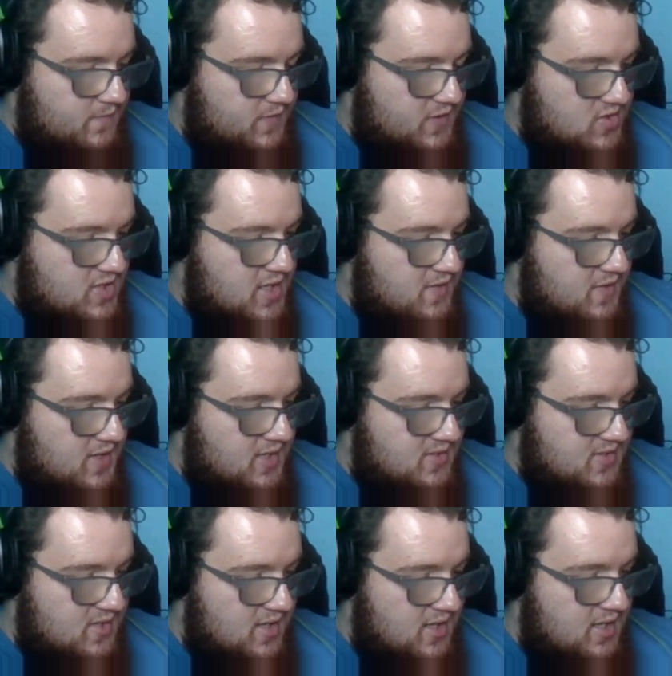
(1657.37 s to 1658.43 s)
the
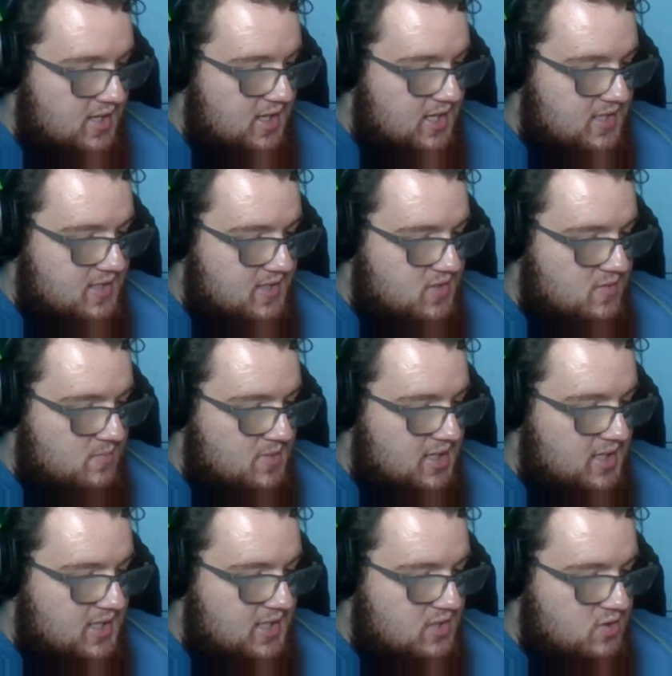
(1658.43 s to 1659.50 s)
series, it doesn't
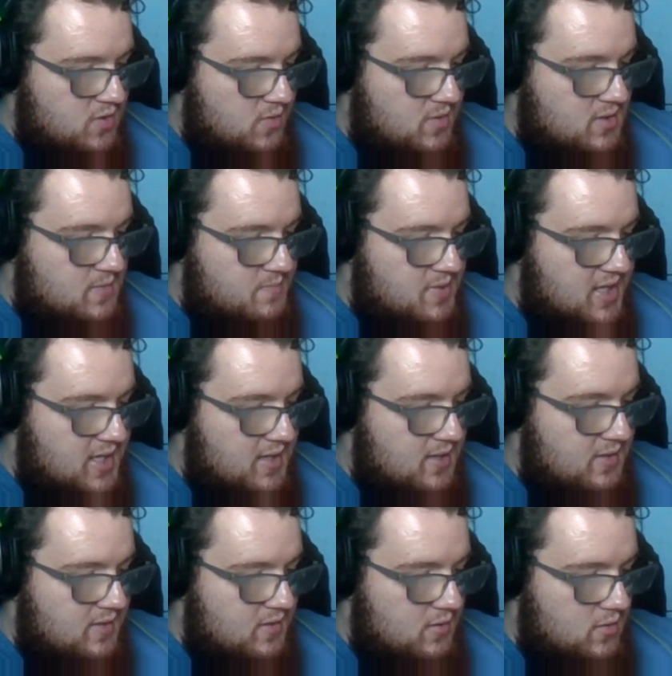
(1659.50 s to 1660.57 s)
mean it's going to
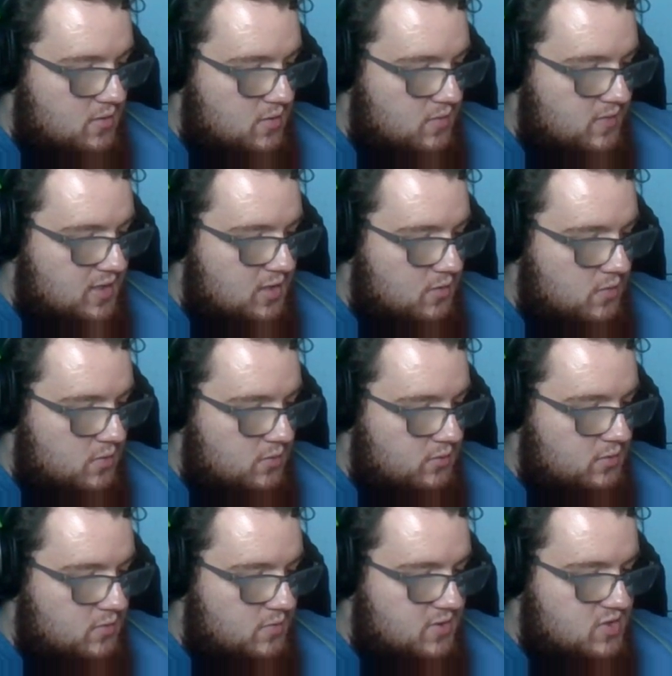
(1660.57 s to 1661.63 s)
be only
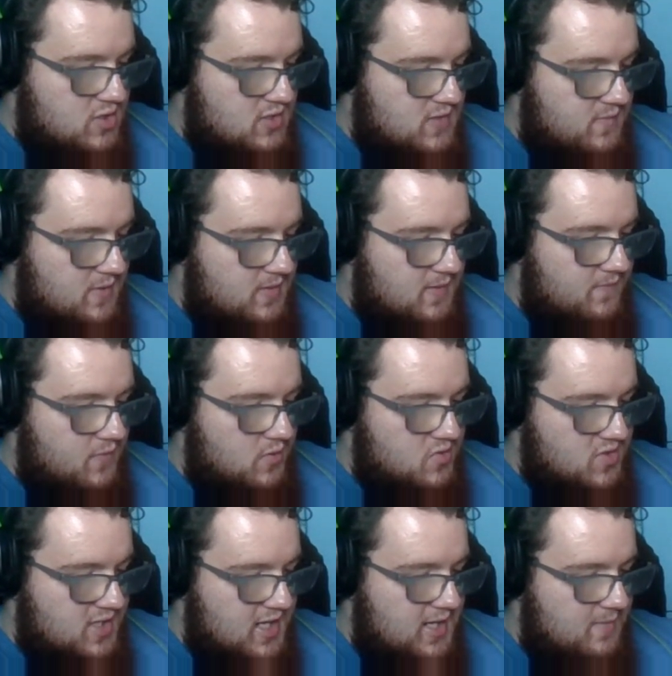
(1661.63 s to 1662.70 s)
old courses from the
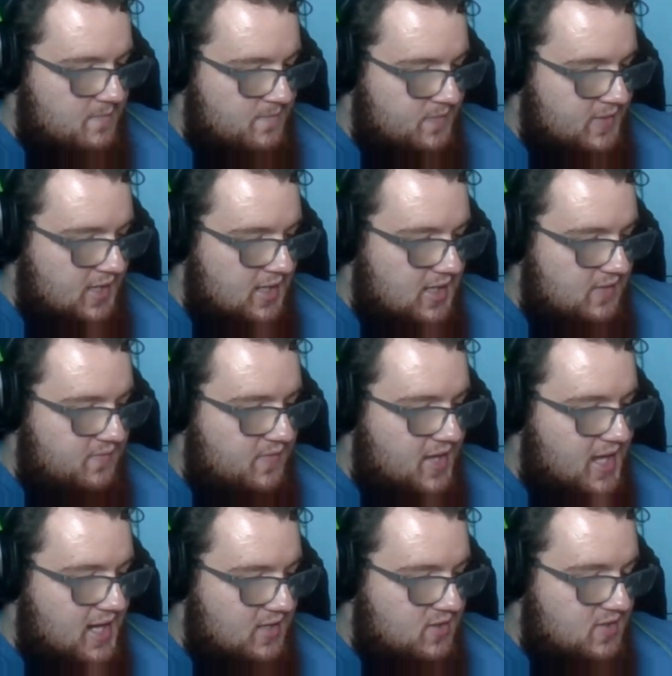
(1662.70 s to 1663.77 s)
first game. In
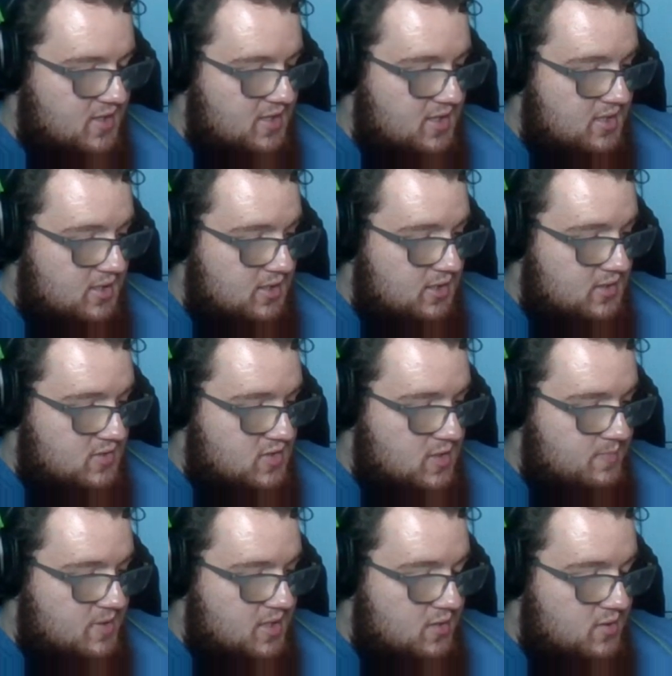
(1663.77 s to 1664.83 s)
fact,
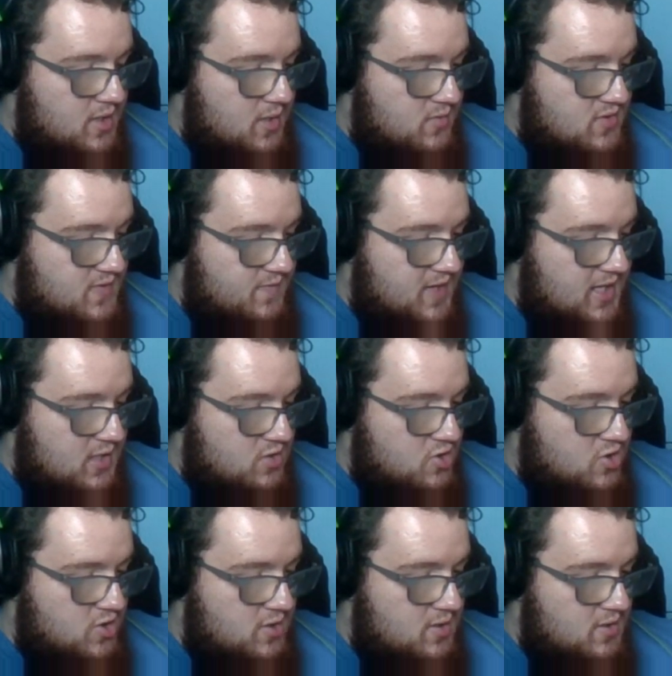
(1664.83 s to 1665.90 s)
Scipio notes fans
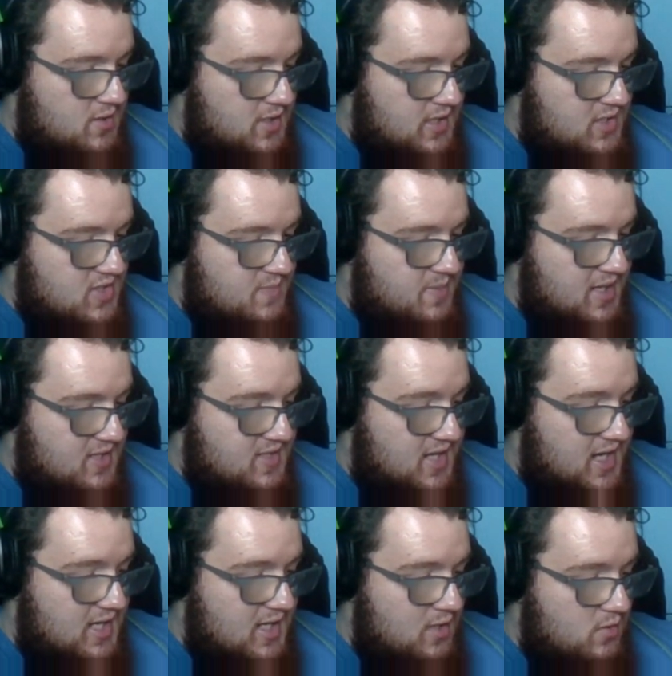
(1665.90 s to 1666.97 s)
shouldn't expect
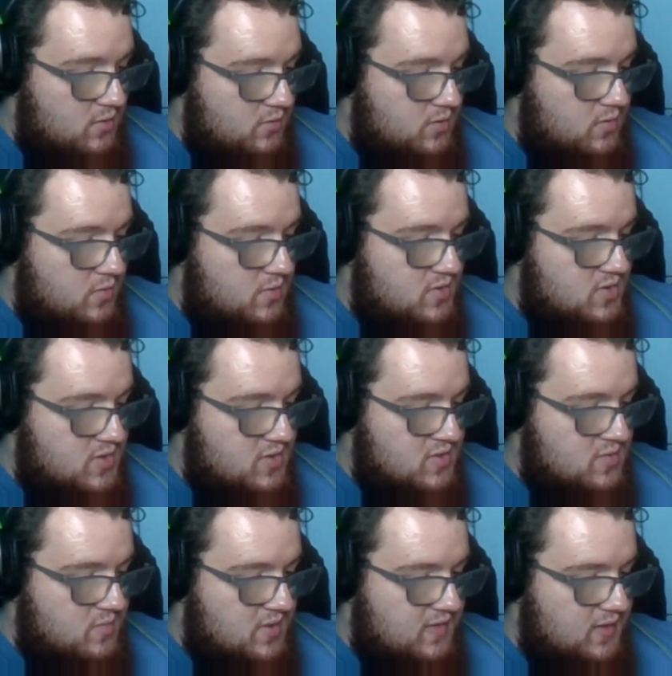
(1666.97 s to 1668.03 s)
any old
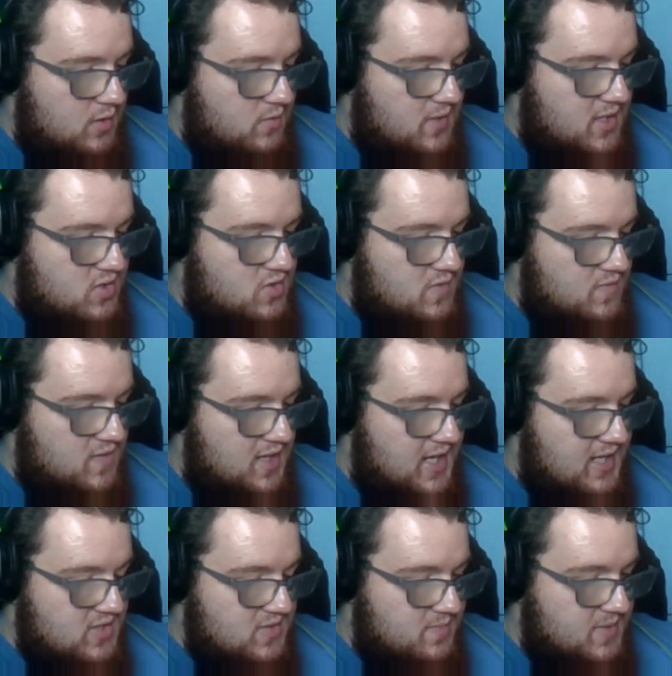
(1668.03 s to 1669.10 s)
courses with the crossover
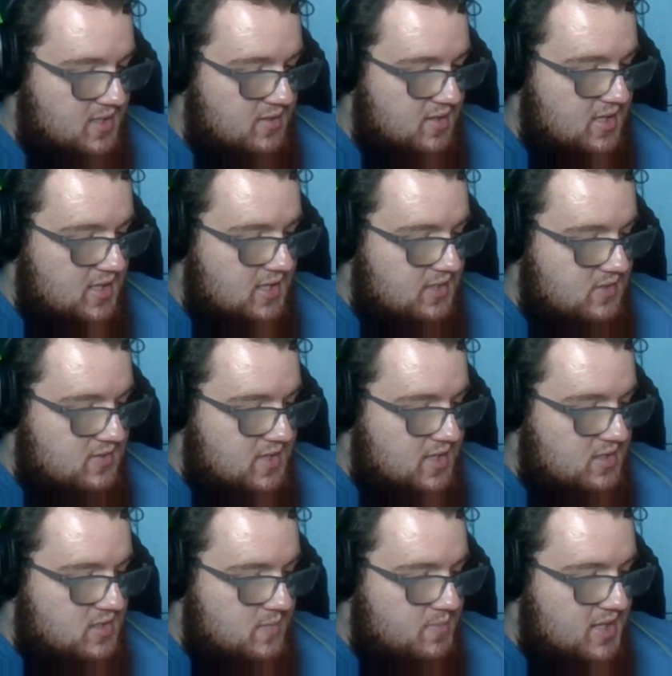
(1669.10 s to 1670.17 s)
aspect
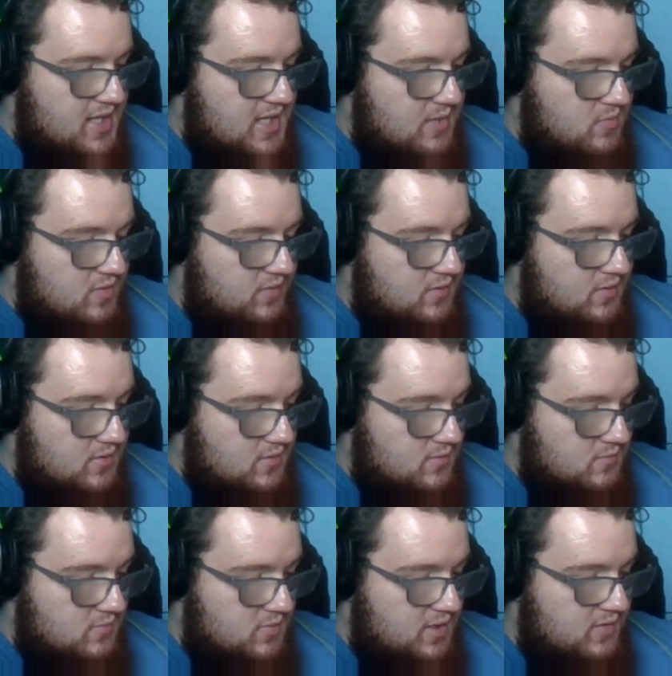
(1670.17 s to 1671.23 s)
set to be re-
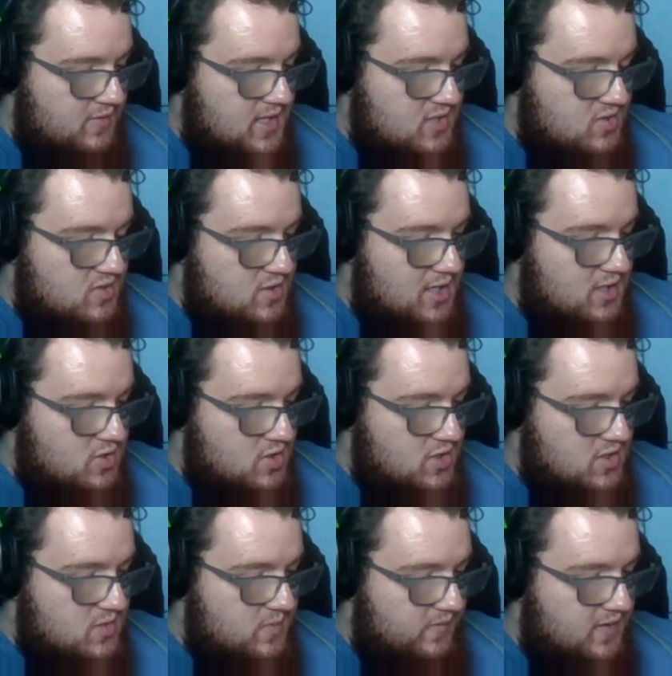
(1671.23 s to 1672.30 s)
realized not
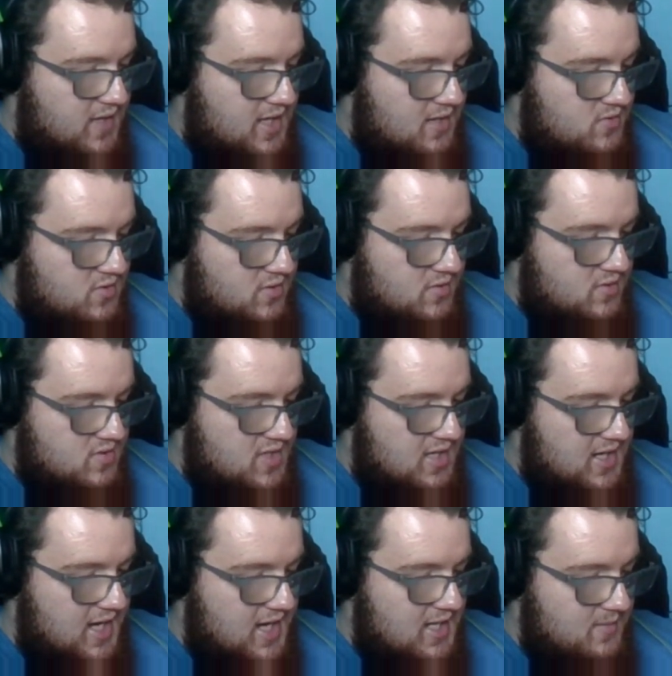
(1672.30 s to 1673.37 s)
just with characters
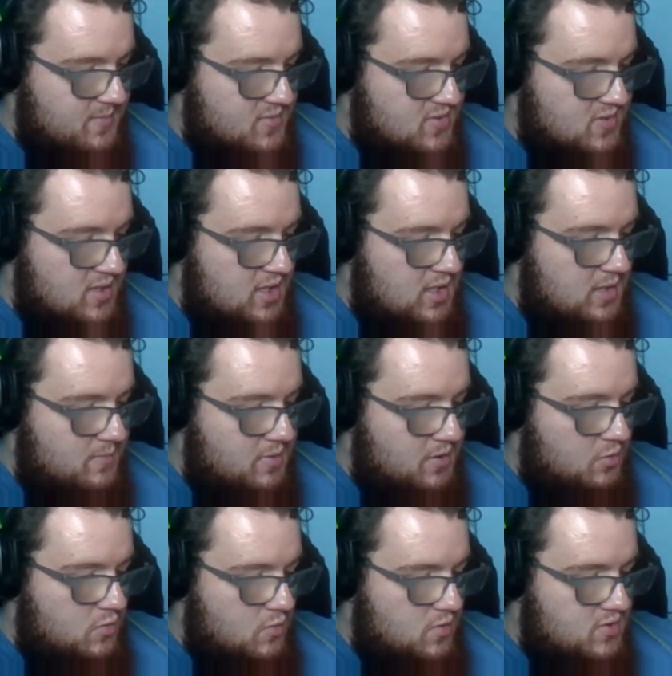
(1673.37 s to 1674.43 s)
and items,
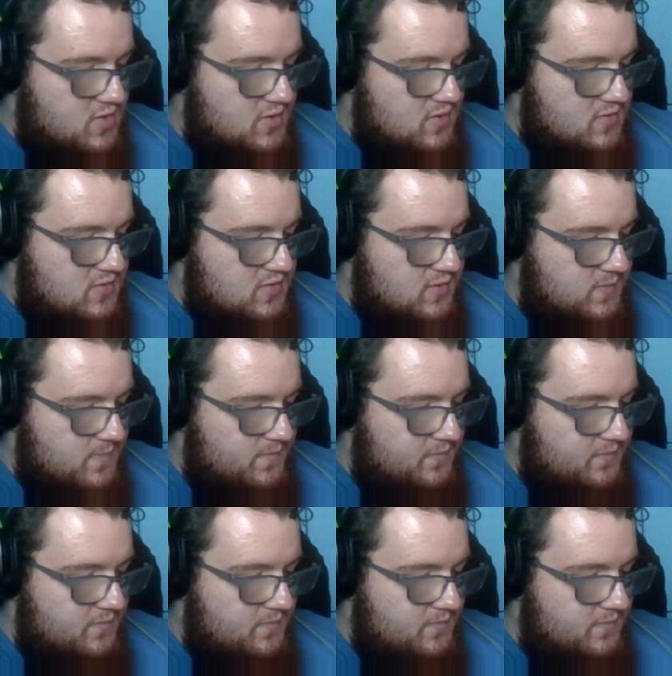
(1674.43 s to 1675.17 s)
but courses.